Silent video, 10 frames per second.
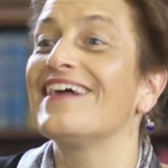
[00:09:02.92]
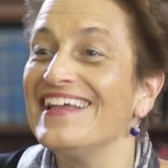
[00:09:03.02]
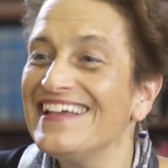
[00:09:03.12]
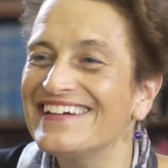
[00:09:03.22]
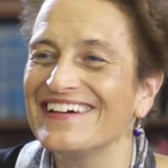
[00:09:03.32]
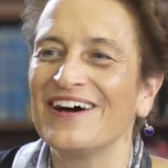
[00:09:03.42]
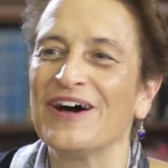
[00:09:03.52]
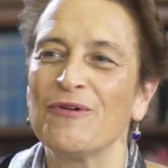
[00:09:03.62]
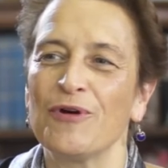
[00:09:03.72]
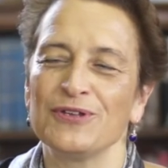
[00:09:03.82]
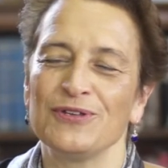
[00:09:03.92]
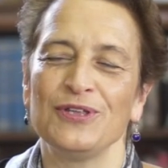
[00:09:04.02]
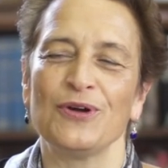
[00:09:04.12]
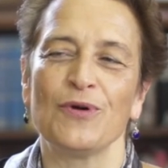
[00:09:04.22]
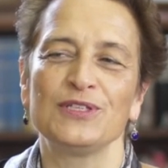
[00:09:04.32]
like? What
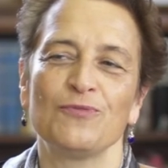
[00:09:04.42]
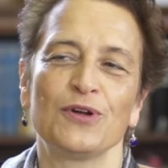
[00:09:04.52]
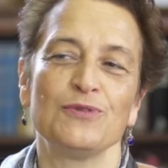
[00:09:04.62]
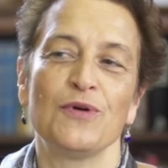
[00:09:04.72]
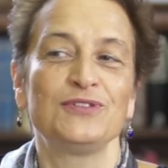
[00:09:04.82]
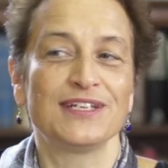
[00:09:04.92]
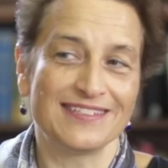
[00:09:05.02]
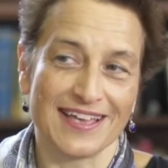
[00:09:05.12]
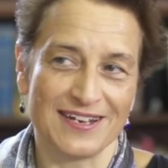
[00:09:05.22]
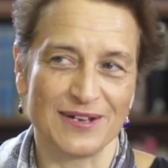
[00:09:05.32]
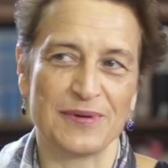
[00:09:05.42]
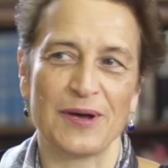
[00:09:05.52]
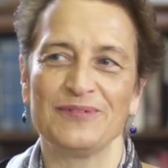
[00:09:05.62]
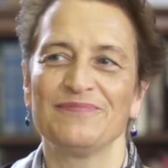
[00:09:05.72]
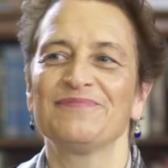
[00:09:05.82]
are you most excited
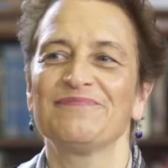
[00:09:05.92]
about?